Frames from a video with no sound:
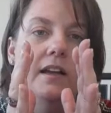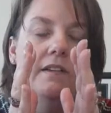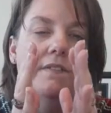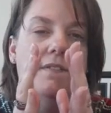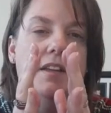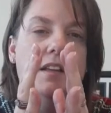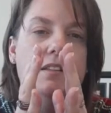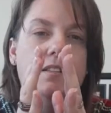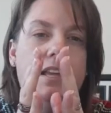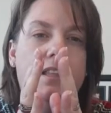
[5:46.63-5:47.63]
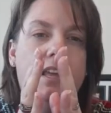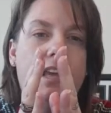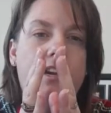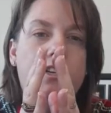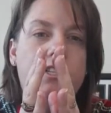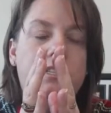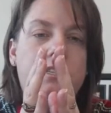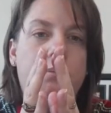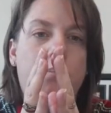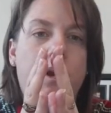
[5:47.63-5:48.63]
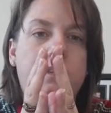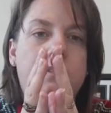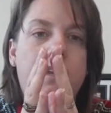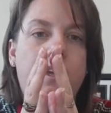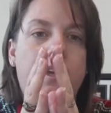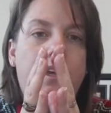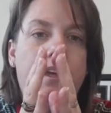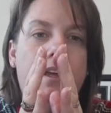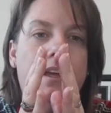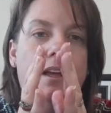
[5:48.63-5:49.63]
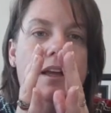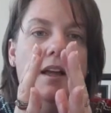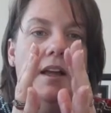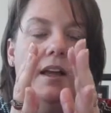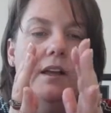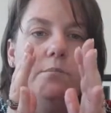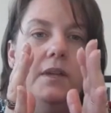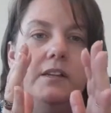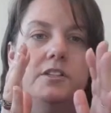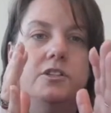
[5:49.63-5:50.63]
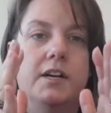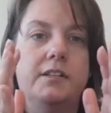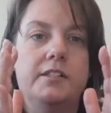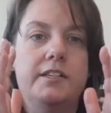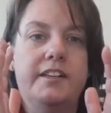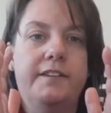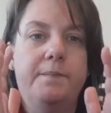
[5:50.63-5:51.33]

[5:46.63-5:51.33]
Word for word: It feels like the energy is compressing and being stretched.